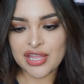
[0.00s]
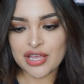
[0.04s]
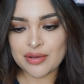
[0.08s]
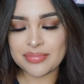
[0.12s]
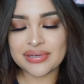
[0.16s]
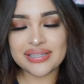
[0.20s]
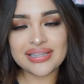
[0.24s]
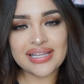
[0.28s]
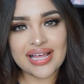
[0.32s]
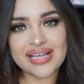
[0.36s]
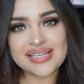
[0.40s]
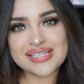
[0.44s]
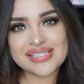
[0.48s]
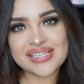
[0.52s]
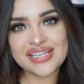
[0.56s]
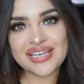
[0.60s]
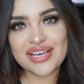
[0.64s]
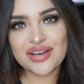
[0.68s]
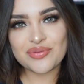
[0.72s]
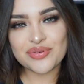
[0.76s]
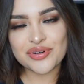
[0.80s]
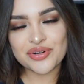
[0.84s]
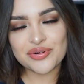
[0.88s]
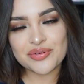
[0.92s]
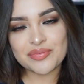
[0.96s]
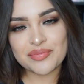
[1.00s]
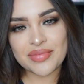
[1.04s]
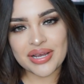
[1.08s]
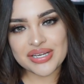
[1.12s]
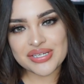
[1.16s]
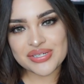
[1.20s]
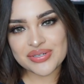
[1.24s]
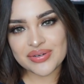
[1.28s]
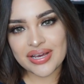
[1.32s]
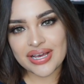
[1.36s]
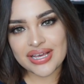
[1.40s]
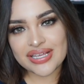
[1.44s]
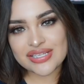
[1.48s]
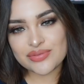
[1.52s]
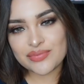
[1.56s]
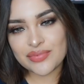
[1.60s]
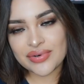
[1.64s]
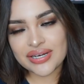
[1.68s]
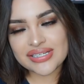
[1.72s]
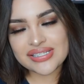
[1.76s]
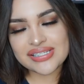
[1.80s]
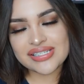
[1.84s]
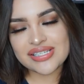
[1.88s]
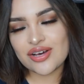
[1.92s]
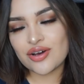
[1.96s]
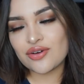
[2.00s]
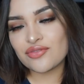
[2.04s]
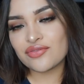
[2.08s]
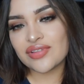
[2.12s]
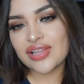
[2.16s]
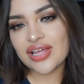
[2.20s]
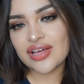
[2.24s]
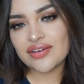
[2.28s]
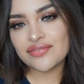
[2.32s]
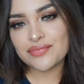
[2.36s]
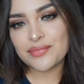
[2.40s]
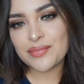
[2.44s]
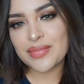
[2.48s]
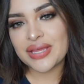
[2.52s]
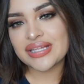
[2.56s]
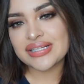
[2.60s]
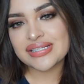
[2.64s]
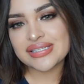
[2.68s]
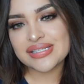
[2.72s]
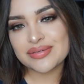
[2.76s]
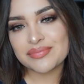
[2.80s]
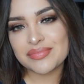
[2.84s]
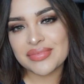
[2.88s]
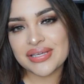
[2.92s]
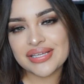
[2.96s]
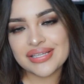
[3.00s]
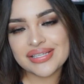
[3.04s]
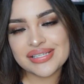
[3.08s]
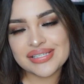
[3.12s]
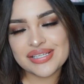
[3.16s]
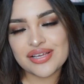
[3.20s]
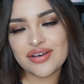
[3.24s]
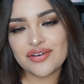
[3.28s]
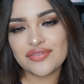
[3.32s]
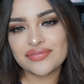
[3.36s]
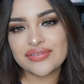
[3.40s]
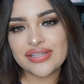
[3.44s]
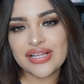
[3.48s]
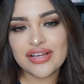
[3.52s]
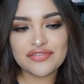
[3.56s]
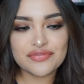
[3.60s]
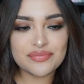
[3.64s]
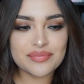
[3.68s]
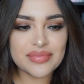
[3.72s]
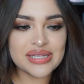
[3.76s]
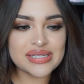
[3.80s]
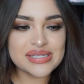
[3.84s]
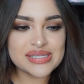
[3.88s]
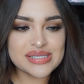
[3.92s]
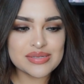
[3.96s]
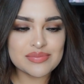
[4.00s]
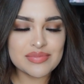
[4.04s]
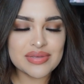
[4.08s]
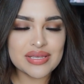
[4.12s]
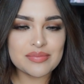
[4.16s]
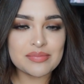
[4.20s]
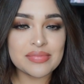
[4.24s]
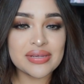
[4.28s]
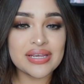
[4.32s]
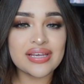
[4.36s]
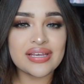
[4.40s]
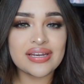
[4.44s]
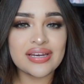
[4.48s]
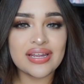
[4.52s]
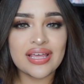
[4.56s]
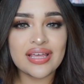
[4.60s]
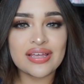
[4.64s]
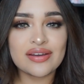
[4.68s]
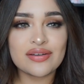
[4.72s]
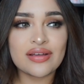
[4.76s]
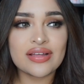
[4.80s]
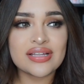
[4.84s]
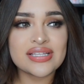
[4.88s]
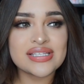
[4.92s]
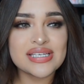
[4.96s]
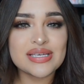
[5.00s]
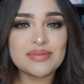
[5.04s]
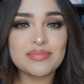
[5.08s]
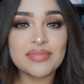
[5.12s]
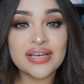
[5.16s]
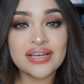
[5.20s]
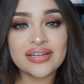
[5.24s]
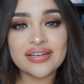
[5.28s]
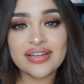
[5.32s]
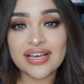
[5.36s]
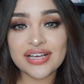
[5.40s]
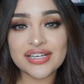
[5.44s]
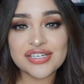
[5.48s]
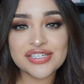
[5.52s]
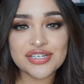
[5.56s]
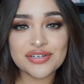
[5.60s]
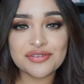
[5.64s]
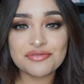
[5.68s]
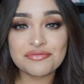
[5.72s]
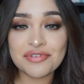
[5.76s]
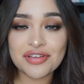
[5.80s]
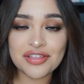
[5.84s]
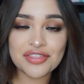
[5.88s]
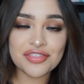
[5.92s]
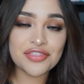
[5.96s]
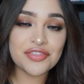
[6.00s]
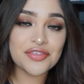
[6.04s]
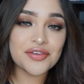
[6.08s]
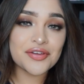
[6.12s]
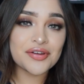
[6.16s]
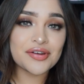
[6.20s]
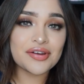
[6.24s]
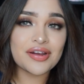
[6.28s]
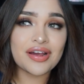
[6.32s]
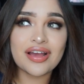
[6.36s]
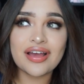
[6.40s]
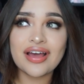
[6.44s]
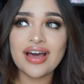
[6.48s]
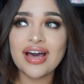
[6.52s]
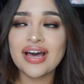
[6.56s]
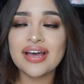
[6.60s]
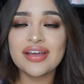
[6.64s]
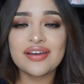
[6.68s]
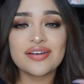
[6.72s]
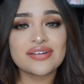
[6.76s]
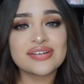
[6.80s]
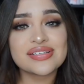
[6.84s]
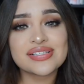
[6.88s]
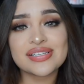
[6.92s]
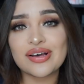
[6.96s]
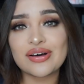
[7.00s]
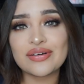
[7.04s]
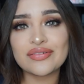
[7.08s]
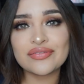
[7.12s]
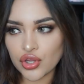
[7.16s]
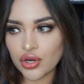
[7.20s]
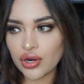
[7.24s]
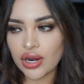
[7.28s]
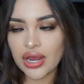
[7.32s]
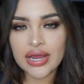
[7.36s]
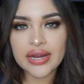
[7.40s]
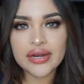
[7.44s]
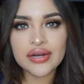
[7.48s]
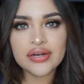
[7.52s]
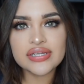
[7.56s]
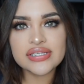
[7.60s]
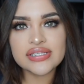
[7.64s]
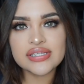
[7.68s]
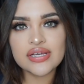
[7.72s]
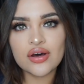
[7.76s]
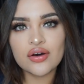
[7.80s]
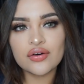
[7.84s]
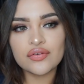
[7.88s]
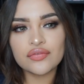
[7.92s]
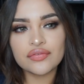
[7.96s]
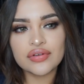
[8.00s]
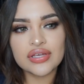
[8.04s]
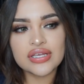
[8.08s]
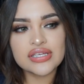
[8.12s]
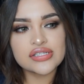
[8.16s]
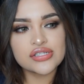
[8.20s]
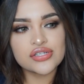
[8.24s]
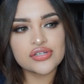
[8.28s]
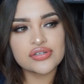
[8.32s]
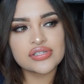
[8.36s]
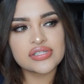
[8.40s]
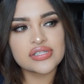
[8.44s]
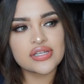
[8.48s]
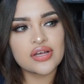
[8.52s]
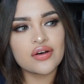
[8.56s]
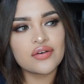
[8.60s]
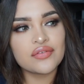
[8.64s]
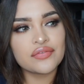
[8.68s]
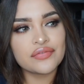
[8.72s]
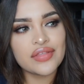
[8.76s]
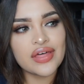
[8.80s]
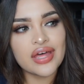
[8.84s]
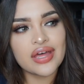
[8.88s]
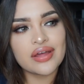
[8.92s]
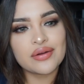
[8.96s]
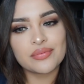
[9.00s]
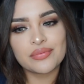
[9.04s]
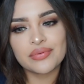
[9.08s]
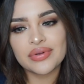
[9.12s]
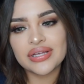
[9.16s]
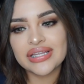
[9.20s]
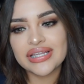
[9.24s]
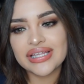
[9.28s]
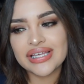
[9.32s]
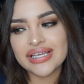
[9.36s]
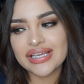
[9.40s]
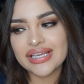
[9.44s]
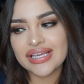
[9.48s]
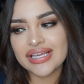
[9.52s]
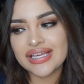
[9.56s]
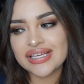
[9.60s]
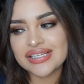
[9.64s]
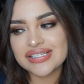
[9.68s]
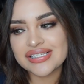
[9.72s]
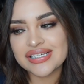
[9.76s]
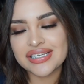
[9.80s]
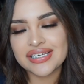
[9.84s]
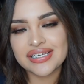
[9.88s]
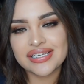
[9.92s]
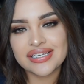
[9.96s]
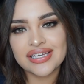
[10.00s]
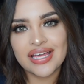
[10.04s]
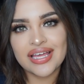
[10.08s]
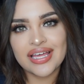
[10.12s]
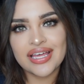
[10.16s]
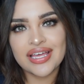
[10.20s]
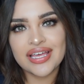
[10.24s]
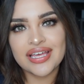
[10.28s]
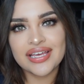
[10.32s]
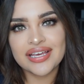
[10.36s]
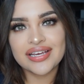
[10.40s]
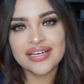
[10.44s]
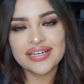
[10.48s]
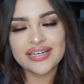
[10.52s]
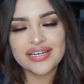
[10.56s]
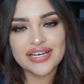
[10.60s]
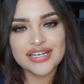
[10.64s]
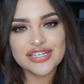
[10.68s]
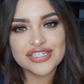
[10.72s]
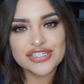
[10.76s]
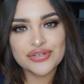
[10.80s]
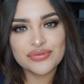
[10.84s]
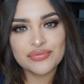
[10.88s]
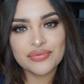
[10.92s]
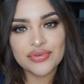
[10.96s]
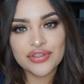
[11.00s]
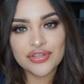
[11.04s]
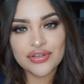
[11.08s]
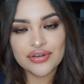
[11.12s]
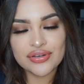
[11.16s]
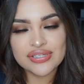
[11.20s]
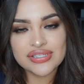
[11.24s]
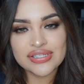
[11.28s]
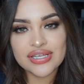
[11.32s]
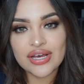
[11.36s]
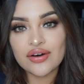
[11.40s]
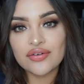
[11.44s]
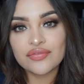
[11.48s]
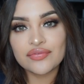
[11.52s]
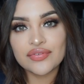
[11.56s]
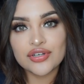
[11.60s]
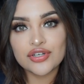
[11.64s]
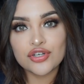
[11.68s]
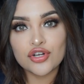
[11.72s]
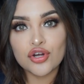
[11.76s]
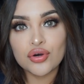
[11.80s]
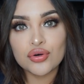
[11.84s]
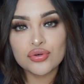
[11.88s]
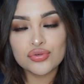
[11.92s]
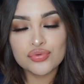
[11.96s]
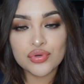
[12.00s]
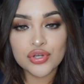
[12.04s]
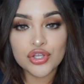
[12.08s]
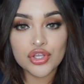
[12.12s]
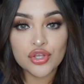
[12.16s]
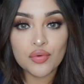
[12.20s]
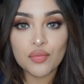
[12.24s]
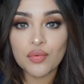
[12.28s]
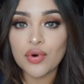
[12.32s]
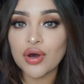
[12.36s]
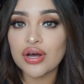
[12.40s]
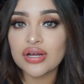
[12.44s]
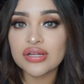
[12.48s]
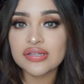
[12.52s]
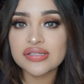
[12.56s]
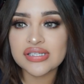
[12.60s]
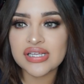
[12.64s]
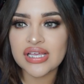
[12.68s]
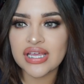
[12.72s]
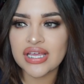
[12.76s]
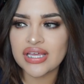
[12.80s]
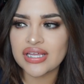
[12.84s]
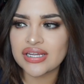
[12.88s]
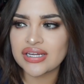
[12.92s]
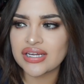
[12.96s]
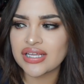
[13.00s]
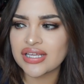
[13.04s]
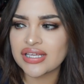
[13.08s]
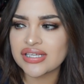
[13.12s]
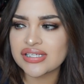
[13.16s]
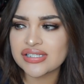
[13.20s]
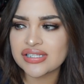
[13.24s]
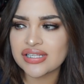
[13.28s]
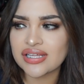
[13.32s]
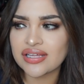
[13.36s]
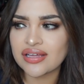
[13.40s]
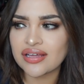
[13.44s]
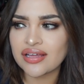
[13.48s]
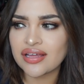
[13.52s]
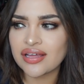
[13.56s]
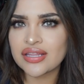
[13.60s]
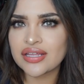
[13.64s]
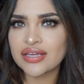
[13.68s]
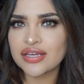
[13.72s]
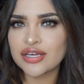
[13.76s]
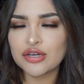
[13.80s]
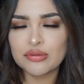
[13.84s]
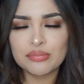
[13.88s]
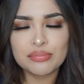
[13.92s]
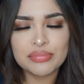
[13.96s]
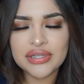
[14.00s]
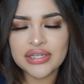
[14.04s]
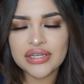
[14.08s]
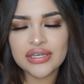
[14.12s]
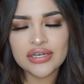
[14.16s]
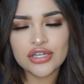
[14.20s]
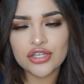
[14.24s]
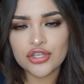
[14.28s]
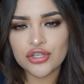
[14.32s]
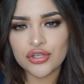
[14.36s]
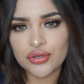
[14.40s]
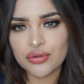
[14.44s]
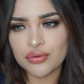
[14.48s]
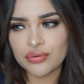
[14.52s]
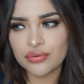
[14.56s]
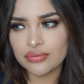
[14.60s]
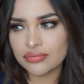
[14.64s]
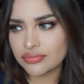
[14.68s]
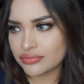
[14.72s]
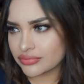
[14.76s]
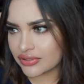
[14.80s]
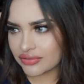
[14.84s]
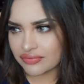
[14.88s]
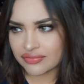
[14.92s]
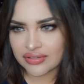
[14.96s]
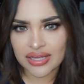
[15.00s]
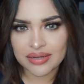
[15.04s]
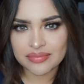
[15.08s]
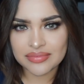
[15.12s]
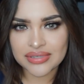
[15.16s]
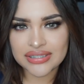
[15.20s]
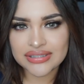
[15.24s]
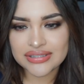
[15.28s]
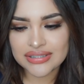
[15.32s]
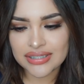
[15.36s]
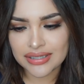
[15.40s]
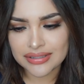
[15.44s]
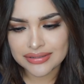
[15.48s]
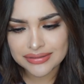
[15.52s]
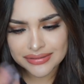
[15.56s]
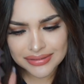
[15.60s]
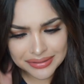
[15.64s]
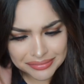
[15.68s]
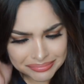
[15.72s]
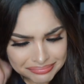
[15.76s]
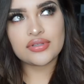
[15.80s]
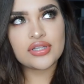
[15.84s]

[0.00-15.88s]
But lastly, I want to remind you guys what self-love means to me. Self-love means to me being in a deep connection with your higher self. Your higher self is yourself that really is in connection with yourself and knows what you want and is the complete you, if that makes sense.